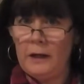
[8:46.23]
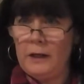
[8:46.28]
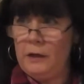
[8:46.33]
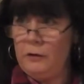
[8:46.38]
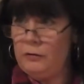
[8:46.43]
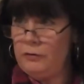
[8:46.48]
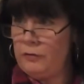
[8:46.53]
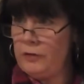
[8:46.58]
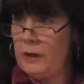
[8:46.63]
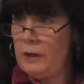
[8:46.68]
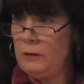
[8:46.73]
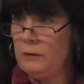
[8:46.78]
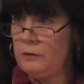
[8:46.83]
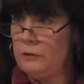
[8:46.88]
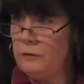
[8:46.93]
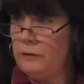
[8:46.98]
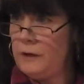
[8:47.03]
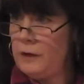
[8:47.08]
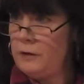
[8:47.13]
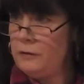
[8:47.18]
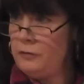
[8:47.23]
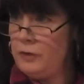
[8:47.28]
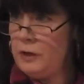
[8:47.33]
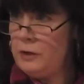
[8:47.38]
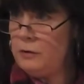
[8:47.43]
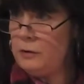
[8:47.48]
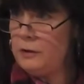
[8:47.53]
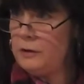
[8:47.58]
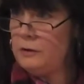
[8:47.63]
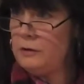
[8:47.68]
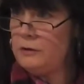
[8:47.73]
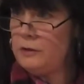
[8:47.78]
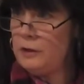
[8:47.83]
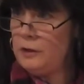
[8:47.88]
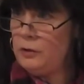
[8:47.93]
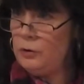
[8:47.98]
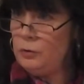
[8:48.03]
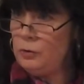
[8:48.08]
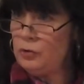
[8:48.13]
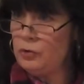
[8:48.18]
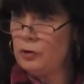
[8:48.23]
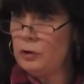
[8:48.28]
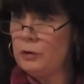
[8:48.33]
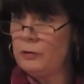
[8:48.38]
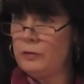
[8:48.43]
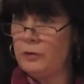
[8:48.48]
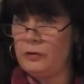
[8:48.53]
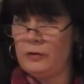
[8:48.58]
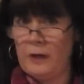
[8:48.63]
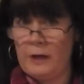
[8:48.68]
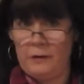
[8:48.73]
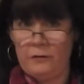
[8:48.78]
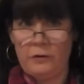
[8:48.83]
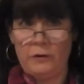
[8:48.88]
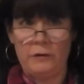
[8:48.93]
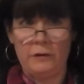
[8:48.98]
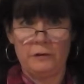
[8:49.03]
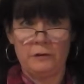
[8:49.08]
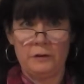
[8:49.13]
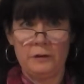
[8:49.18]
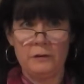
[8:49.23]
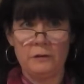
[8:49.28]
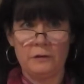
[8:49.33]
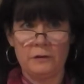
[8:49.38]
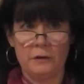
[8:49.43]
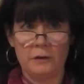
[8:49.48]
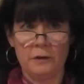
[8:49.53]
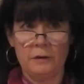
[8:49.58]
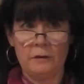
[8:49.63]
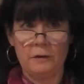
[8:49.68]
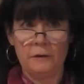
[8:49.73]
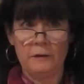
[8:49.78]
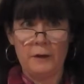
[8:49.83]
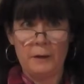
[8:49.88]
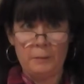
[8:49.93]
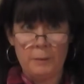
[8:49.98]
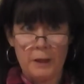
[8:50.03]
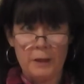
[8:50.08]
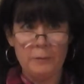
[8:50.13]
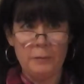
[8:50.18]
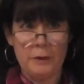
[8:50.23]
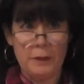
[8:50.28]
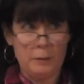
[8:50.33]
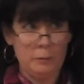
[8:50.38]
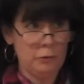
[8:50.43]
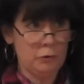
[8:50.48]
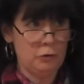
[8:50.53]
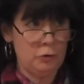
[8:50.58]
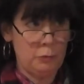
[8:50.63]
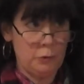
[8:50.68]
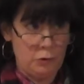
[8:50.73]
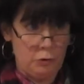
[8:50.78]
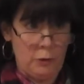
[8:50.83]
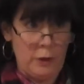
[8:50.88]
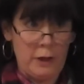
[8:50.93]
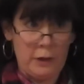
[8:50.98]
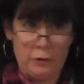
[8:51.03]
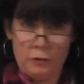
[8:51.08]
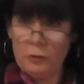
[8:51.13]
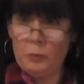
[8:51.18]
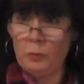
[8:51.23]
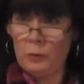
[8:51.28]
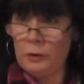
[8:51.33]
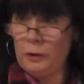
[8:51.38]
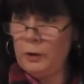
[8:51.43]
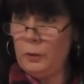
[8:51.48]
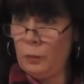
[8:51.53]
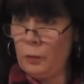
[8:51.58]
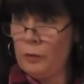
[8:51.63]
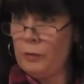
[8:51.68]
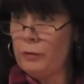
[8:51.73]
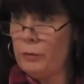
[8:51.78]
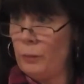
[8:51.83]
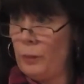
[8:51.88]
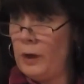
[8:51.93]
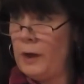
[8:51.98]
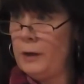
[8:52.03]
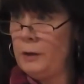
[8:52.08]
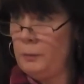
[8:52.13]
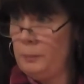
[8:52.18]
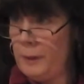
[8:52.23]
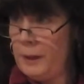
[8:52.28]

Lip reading: He felt that if he could continue service after this incident, that they may be able to attract some really worthwhile